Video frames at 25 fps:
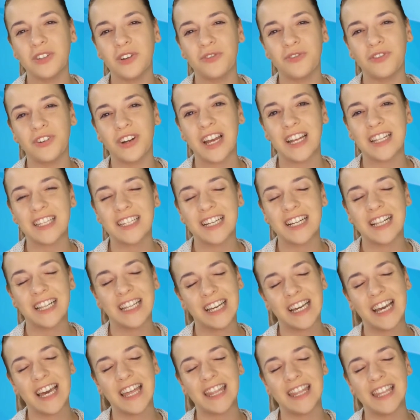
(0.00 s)
Don't forget to
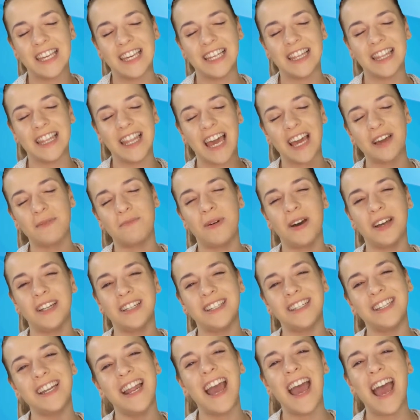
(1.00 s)
click the like
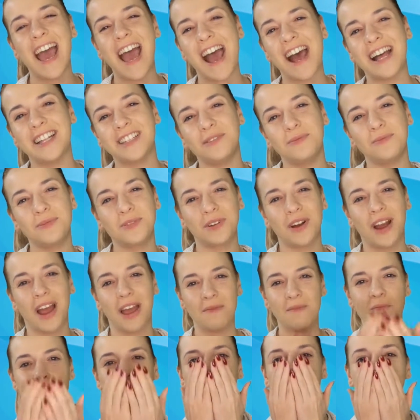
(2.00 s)
button and
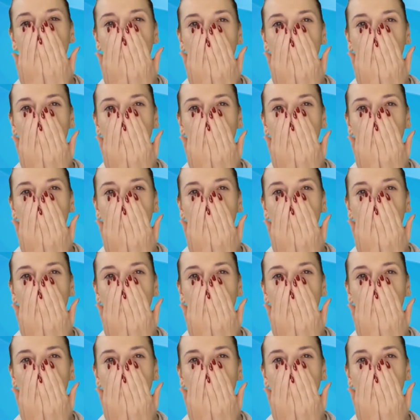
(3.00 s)
subscribe.